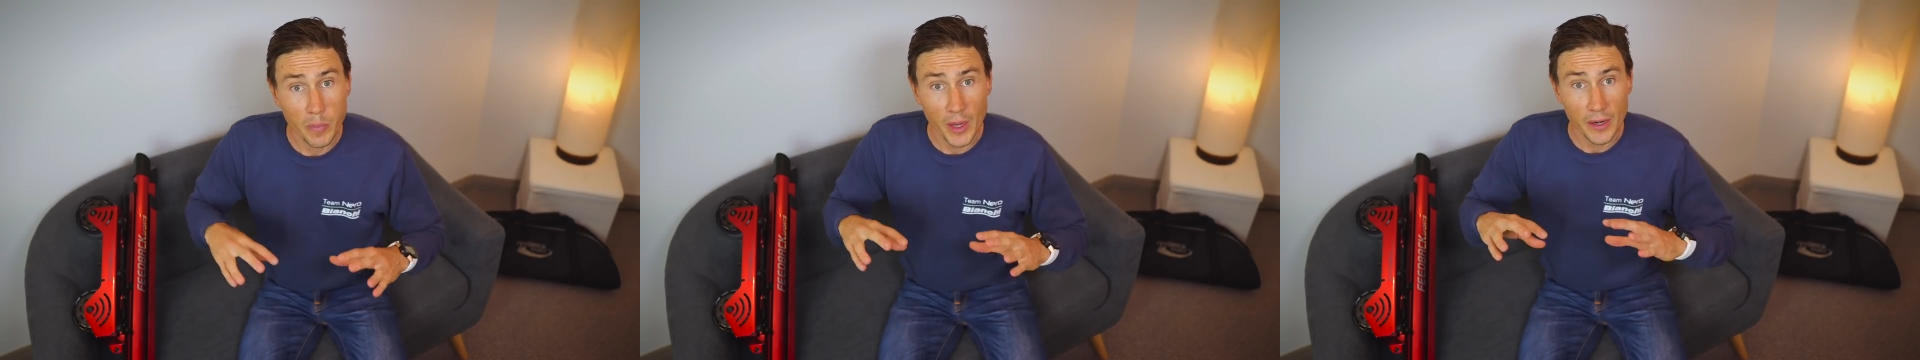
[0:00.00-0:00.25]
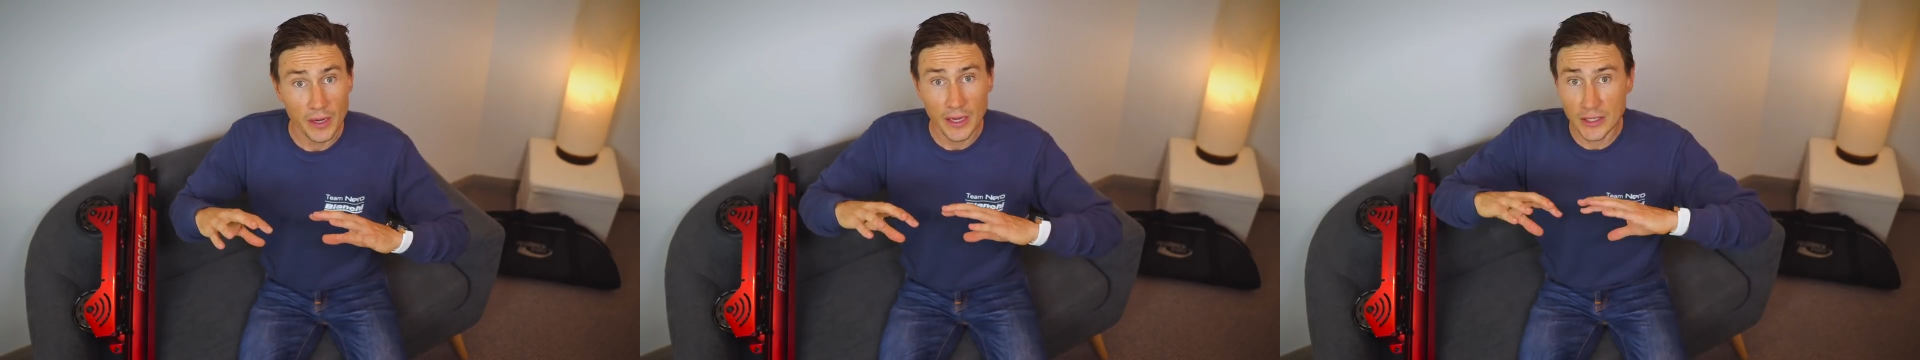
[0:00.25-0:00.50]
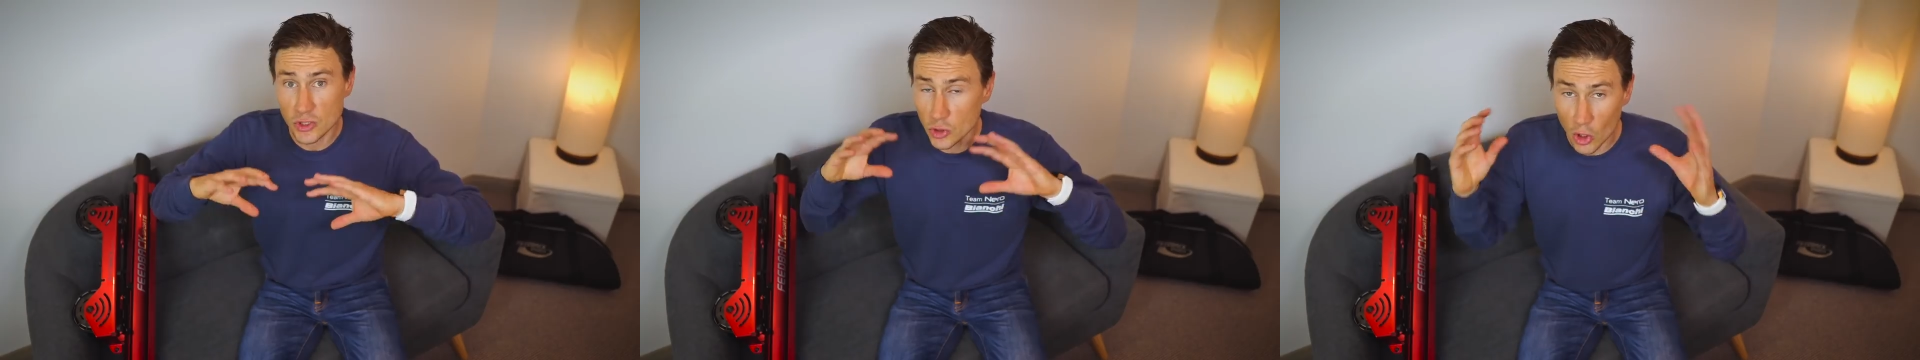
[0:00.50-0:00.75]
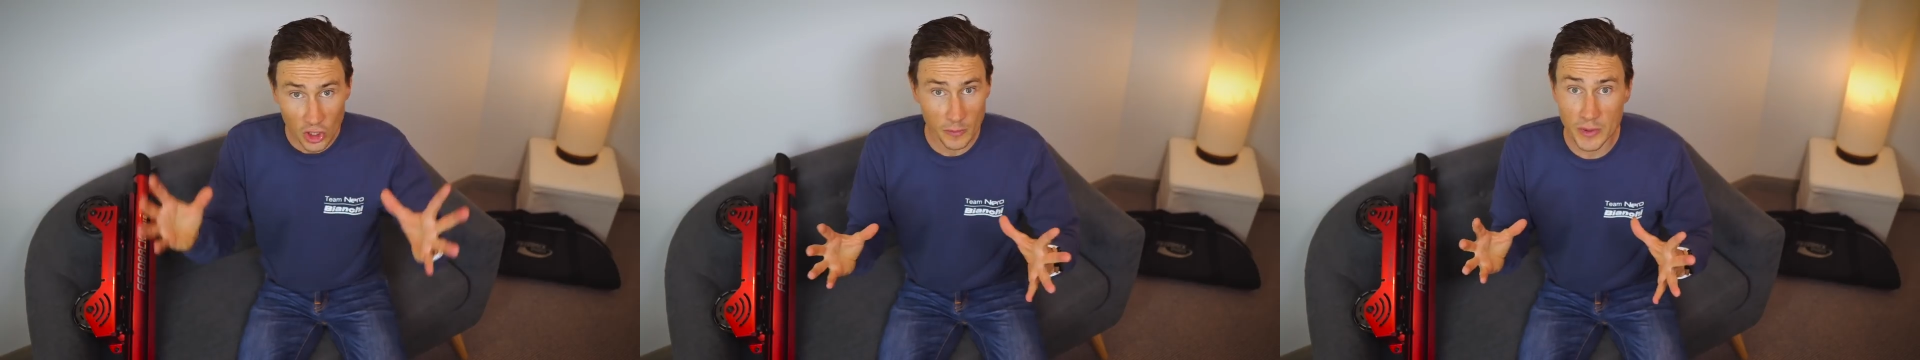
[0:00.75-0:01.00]
But it's
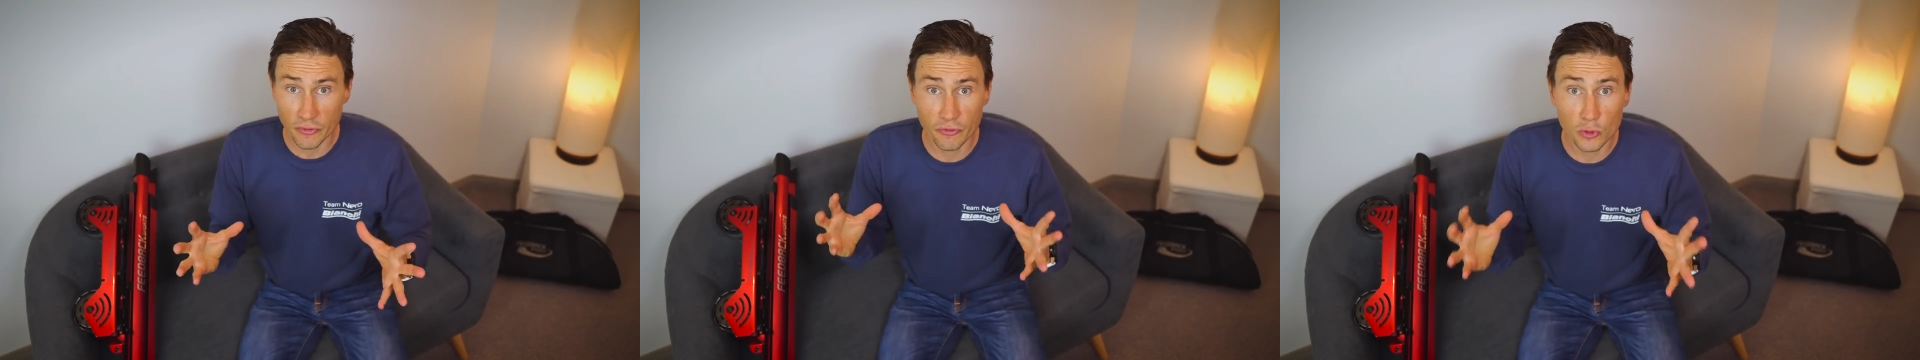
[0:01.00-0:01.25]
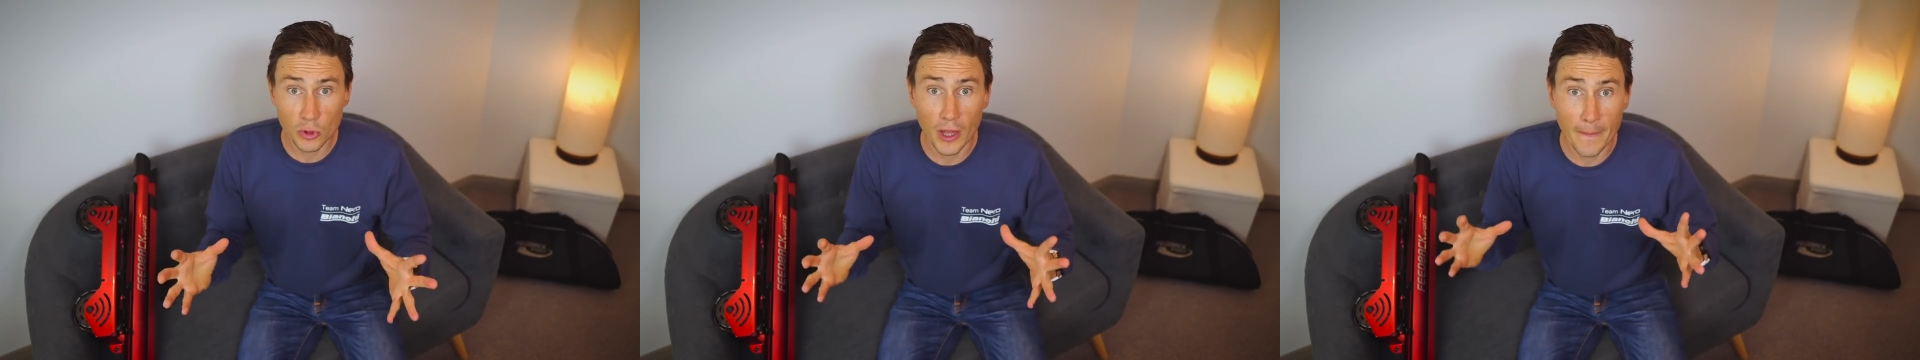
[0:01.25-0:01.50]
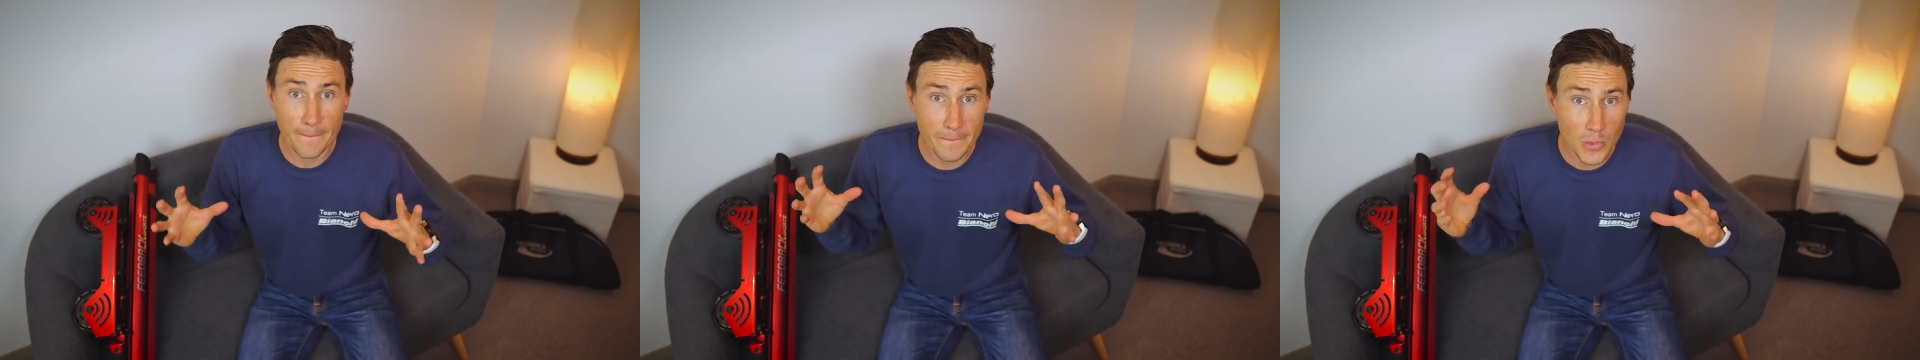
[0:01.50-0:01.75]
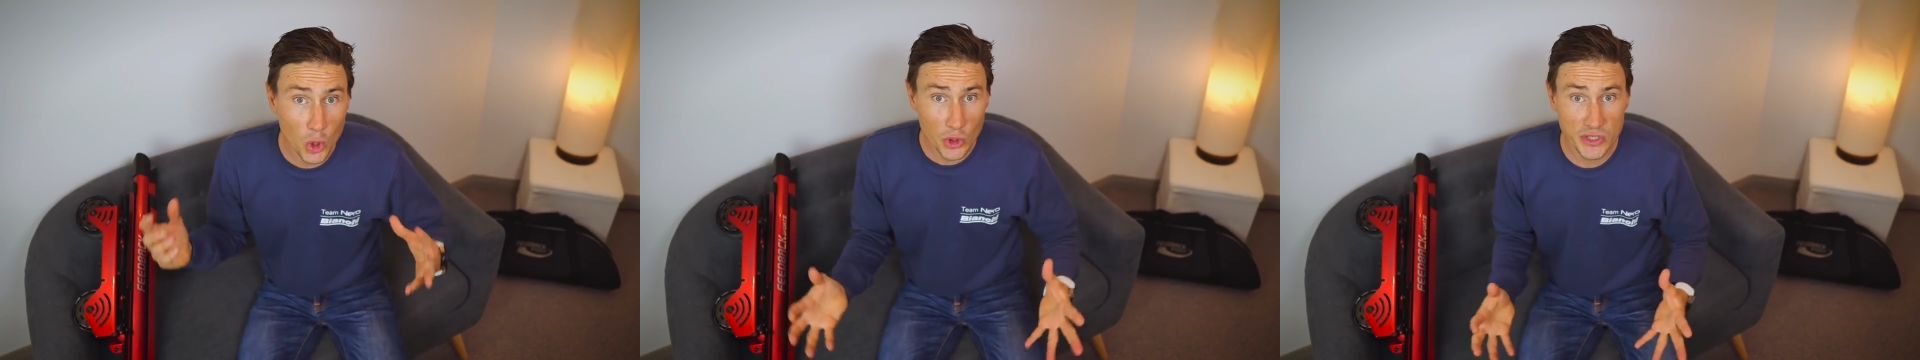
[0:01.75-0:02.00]
not going to be the full
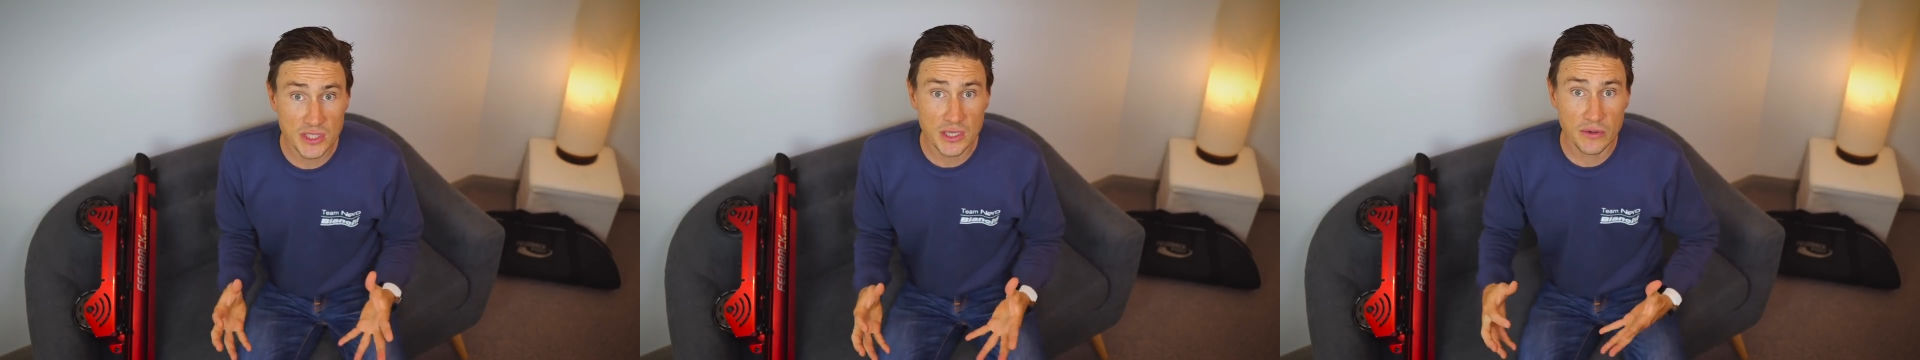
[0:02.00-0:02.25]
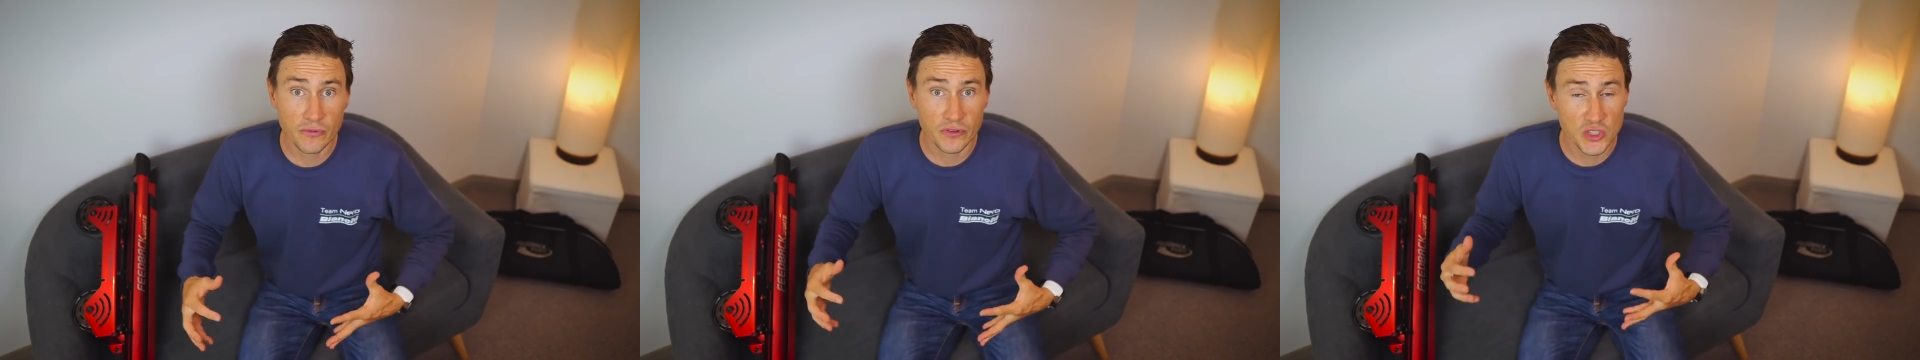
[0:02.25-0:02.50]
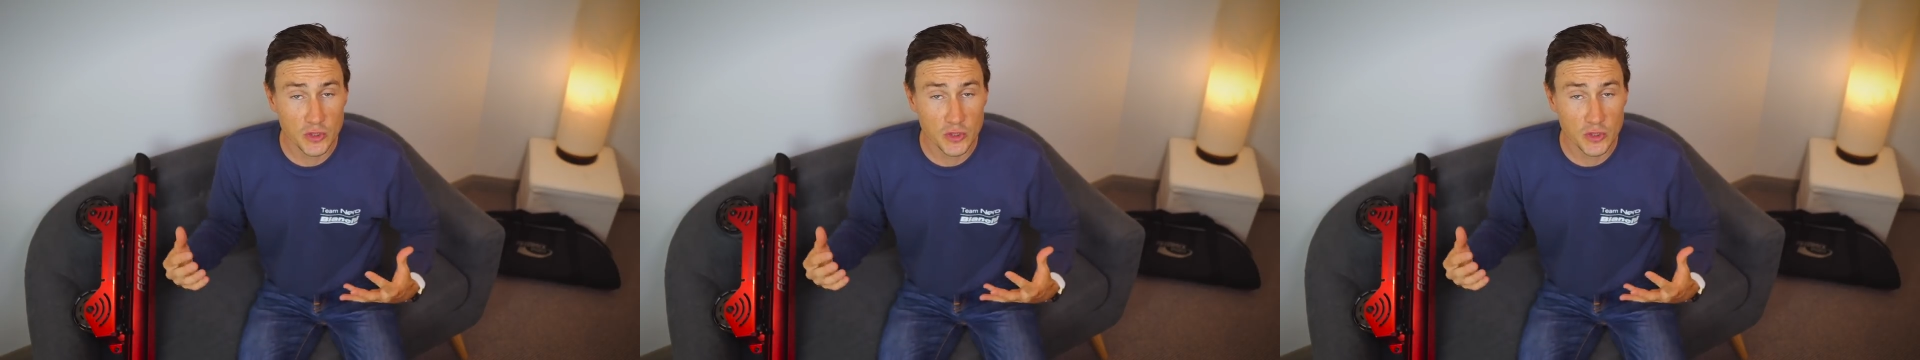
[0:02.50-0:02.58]
immersive